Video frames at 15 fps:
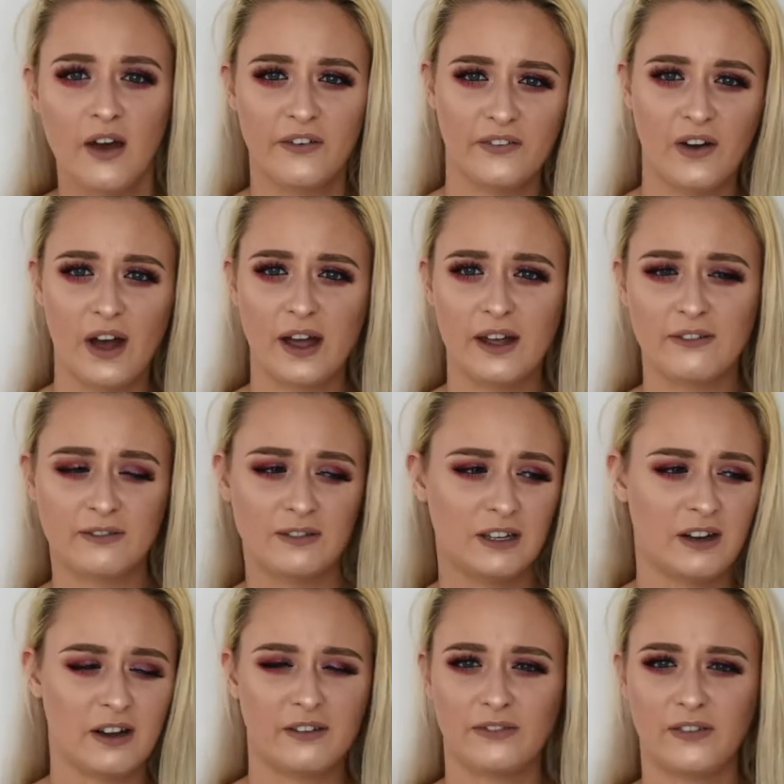
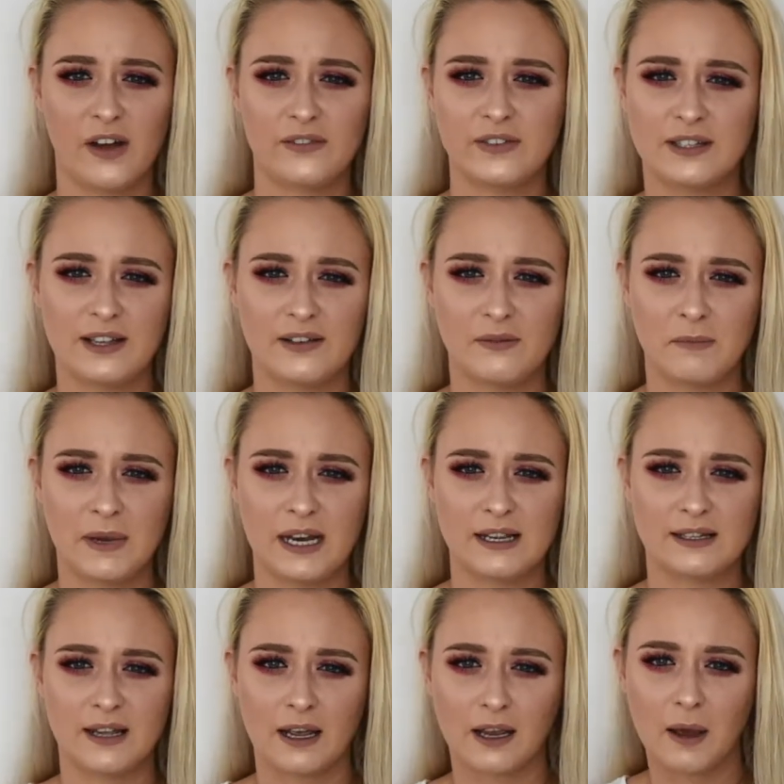5 to 7
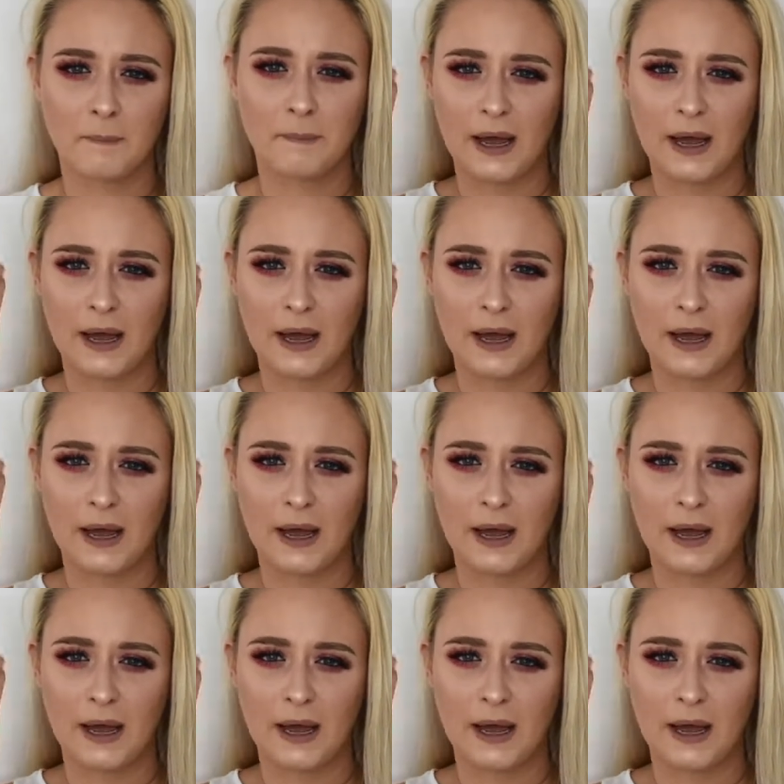minutes like